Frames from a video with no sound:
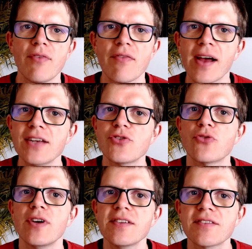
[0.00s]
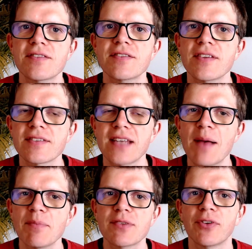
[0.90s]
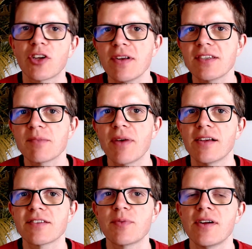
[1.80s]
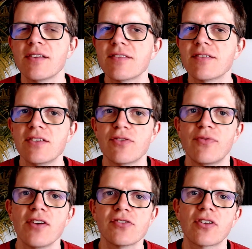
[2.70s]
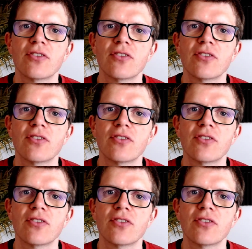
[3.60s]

Have you ever had your wrists slapped for committing passwords into version